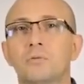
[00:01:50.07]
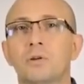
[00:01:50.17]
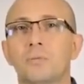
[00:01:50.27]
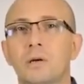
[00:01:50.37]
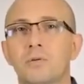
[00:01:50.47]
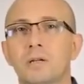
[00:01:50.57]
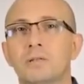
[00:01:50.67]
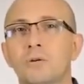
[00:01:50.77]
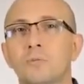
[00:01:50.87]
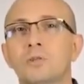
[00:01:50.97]
which are
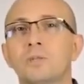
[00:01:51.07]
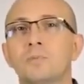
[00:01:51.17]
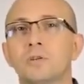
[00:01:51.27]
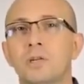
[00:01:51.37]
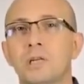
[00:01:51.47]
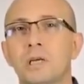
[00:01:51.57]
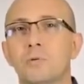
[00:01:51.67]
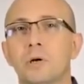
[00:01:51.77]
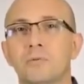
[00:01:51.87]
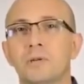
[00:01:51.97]
designed to speed up and
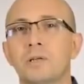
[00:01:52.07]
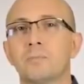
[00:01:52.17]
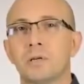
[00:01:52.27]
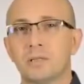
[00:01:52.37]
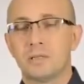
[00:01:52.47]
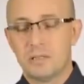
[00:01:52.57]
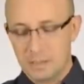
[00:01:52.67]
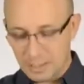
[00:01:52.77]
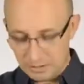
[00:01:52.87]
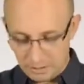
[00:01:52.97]
streamline the
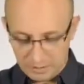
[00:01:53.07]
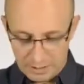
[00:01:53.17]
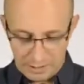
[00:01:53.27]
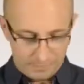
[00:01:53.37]
installer's work.